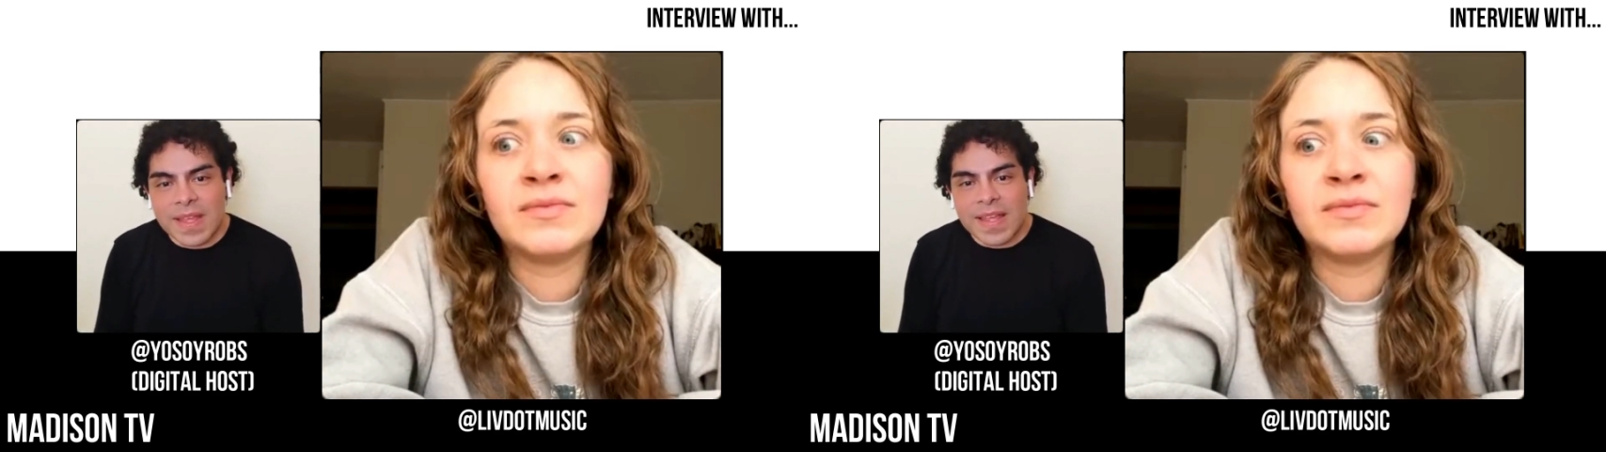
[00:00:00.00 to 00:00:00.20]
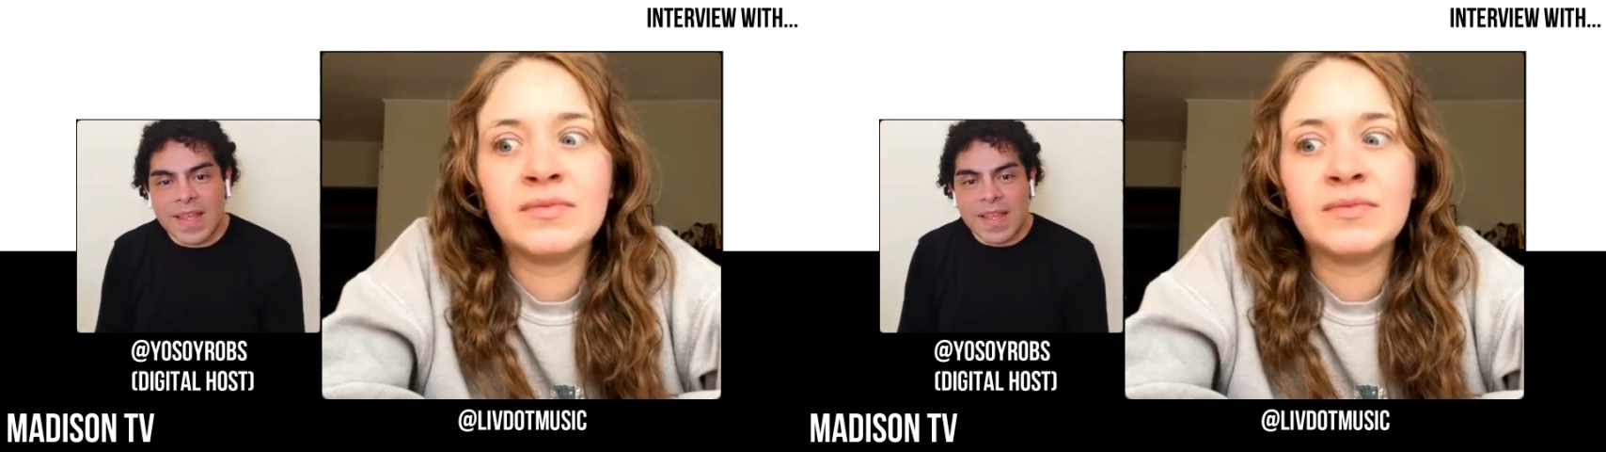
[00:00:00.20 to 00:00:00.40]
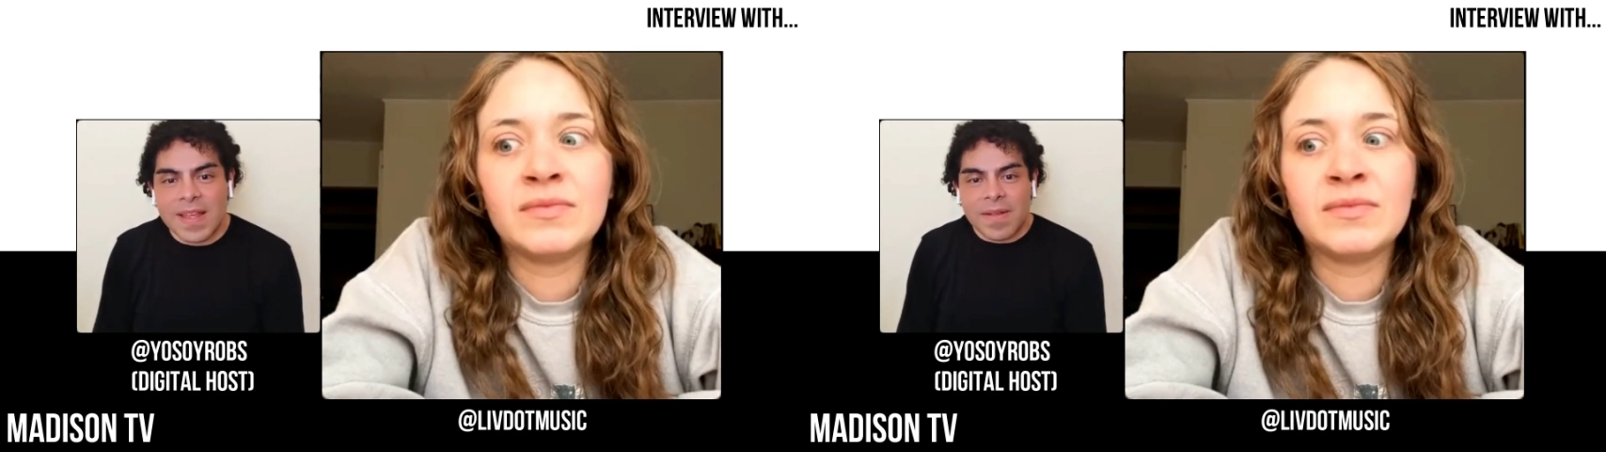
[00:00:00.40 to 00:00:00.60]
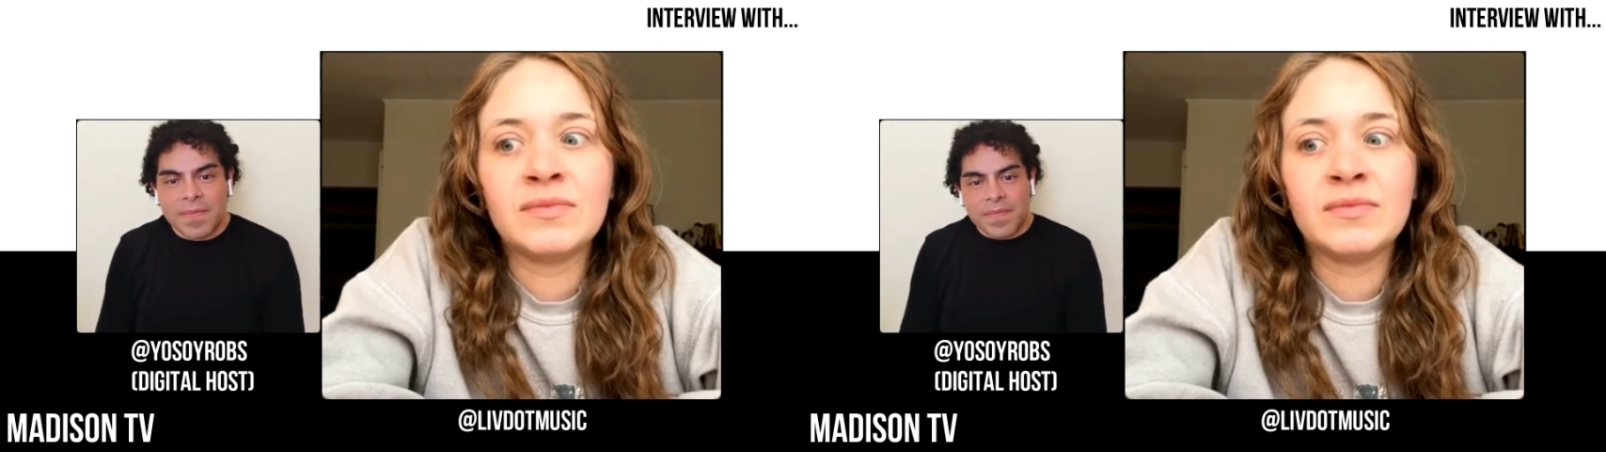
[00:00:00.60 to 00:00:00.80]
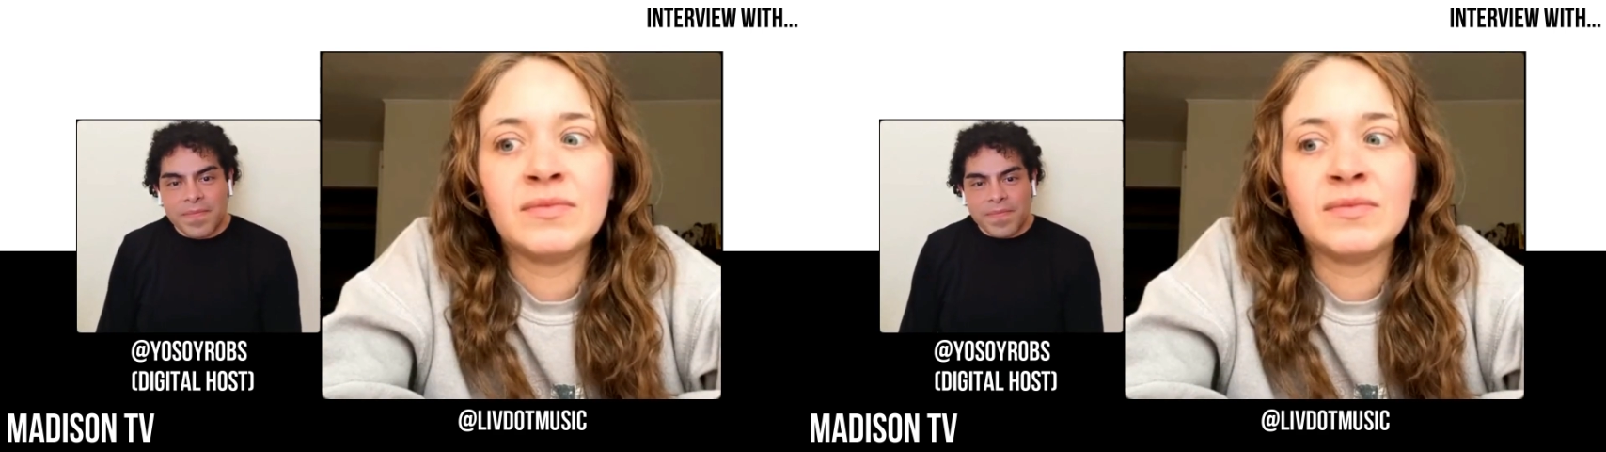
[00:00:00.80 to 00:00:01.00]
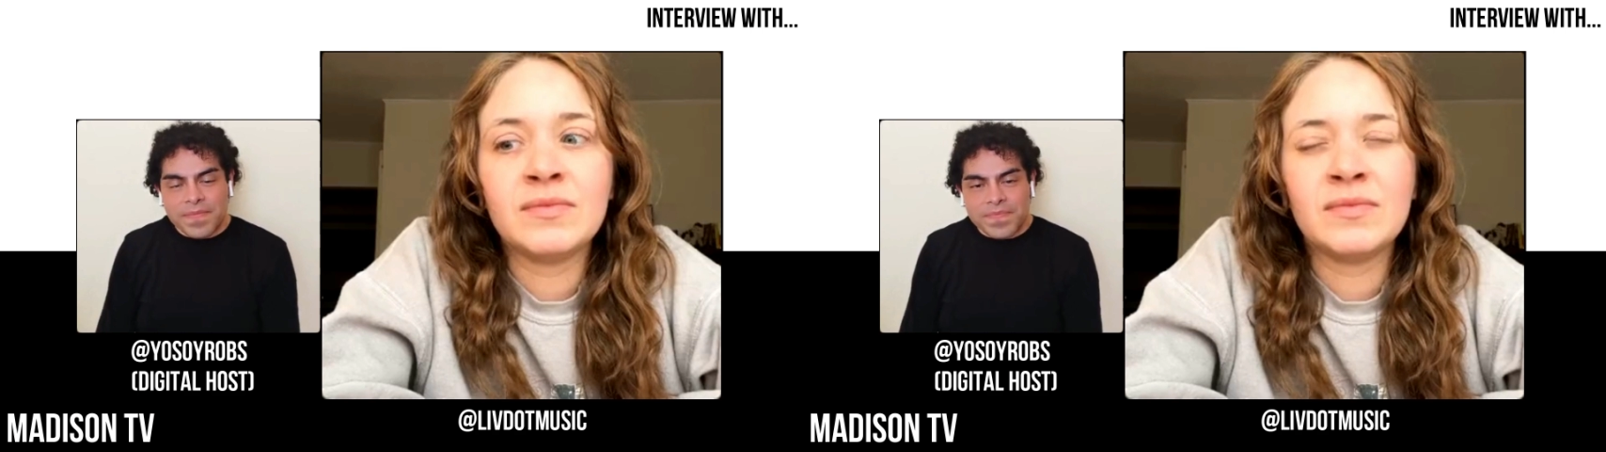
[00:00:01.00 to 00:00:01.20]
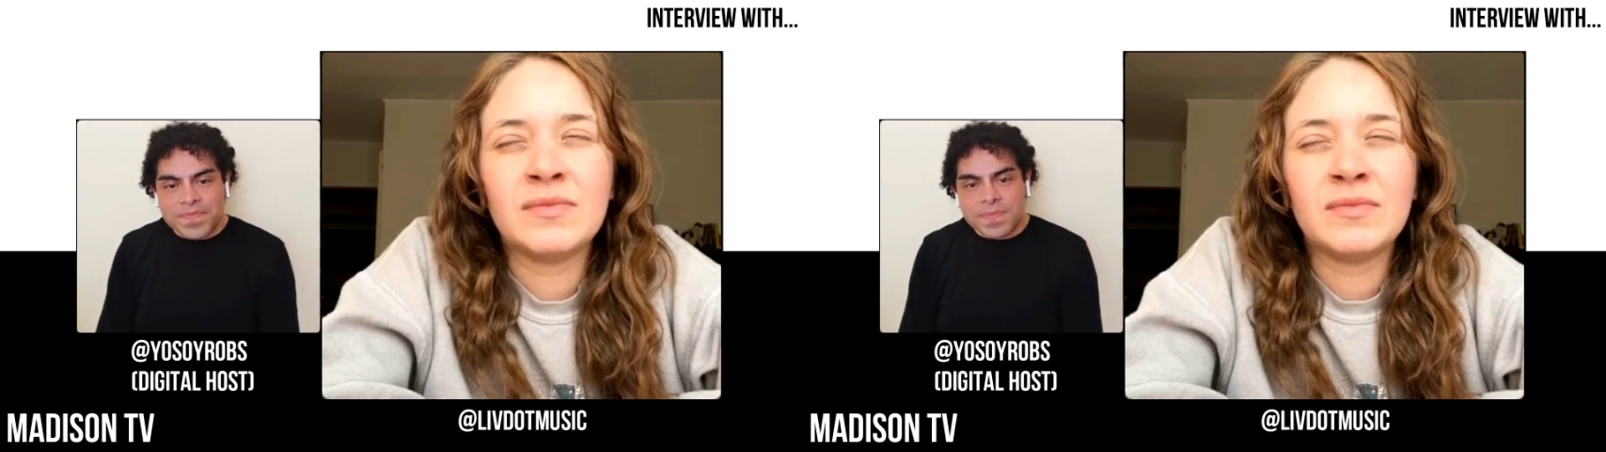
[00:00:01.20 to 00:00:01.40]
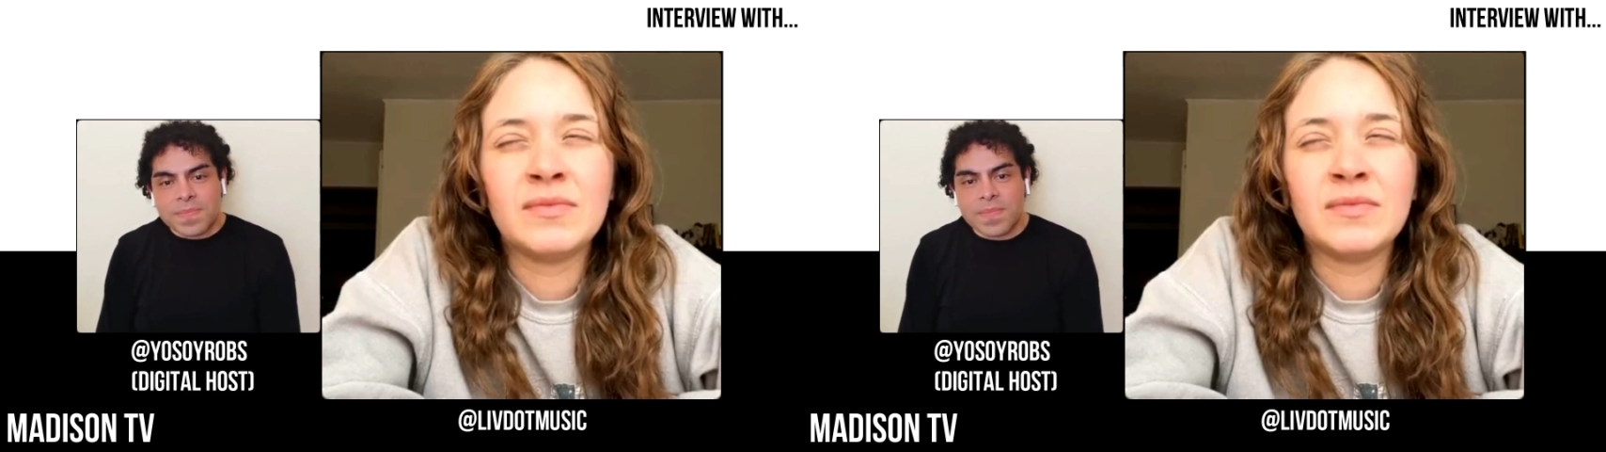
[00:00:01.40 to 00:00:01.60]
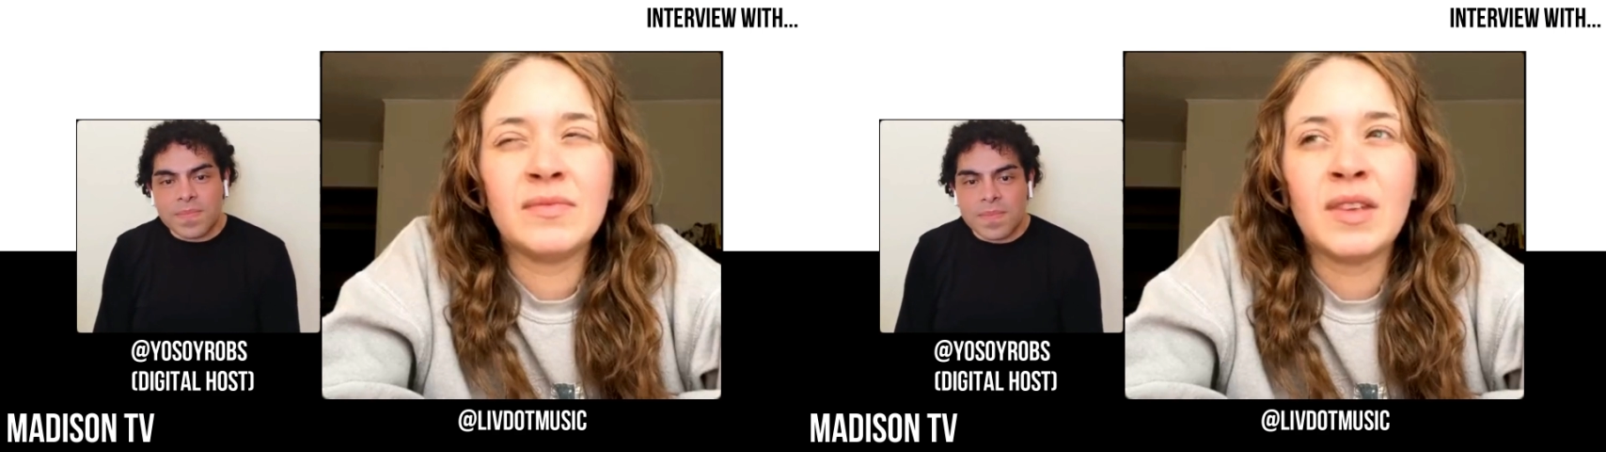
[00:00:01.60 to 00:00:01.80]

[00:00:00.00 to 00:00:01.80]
(no one is talking)